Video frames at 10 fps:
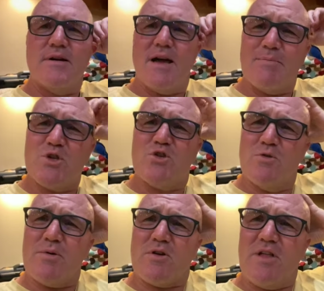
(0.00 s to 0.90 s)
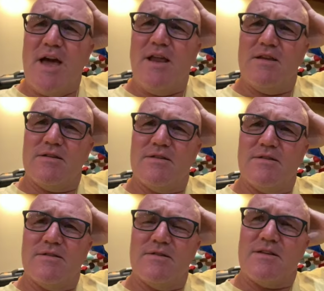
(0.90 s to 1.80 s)
I'm super glad.
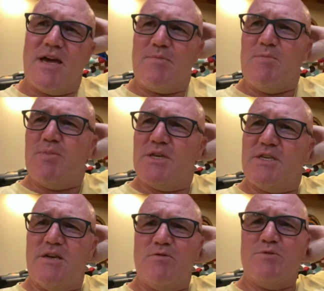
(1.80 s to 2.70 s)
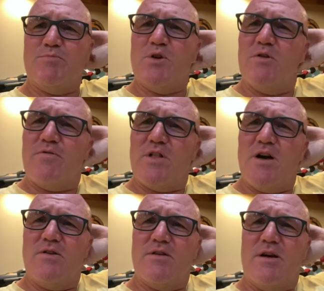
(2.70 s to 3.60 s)
Kept me busy. It was beautiful
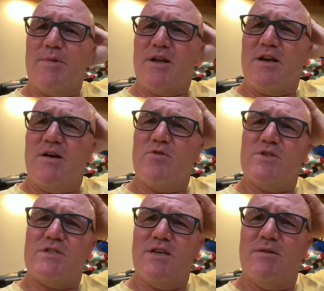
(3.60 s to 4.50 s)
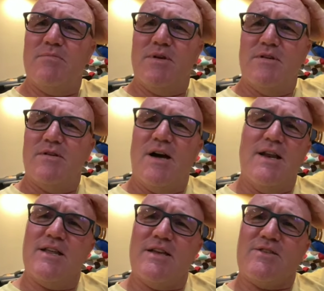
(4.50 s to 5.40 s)
out. I'm in a covered slip. I
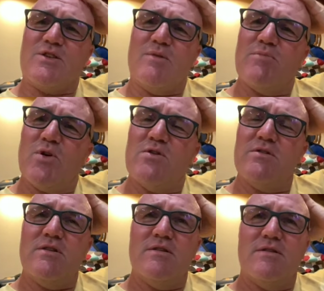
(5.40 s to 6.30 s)
didn't get sunburned.